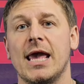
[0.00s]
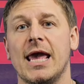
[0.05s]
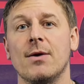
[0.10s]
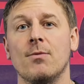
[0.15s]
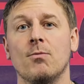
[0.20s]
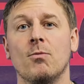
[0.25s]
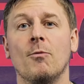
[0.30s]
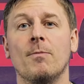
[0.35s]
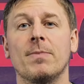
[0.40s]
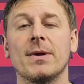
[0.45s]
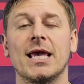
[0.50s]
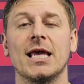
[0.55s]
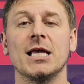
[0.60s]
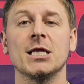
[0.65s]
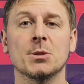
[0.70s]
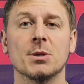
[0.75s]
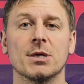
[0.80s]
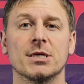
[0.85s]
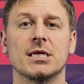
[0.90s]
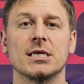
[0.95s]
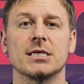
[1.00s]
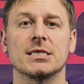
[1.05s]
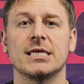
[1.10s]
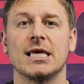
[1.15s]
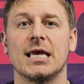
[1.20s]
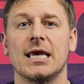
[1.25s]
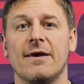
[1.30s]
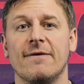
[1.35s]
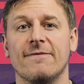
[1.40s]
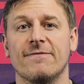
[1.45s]
it will be interesting to
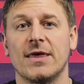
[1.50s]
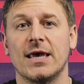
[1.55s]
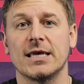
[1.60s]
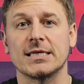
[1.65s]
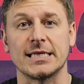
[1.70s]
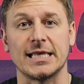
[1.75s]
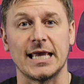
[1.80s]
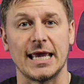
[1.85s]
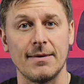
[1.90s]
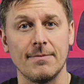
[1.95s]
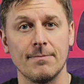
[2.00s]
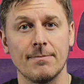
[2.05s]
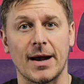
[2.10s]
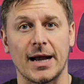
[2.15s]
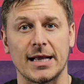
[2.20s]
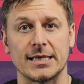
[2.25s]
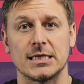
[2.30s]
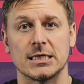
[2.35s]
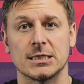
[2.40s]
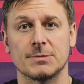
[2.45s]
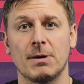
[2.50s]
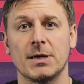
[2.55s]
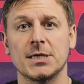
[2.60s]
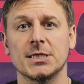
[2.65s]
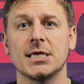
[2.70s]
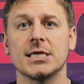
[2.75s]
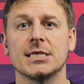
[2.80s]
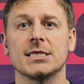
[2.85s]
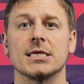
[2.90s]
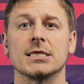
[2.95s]
see if there's an impact,
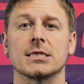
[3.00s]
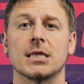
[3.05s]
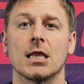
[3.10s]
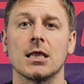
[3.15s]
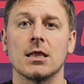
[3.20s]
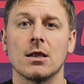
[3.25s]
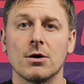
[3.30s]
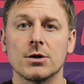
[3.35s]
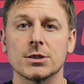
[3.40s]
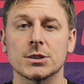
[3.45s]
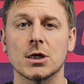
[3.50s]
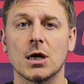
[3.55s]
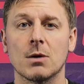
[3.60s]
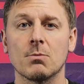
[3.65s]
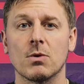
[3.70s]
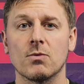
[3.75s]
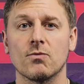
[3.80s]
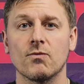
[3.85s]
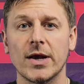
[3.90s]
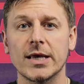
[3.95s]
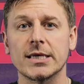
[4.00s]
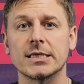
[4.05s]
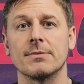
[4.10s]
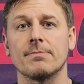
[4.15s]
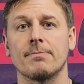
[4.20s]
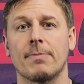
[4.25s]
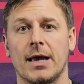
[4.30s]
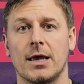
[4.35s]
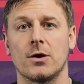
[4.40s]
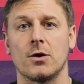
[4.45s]
especially since the last time we raced in
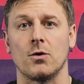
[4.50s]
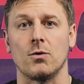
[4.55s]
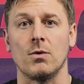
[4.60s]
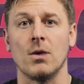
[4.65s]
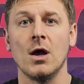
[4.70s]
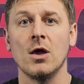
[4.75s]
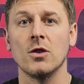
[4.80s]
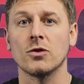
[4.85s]
Baku,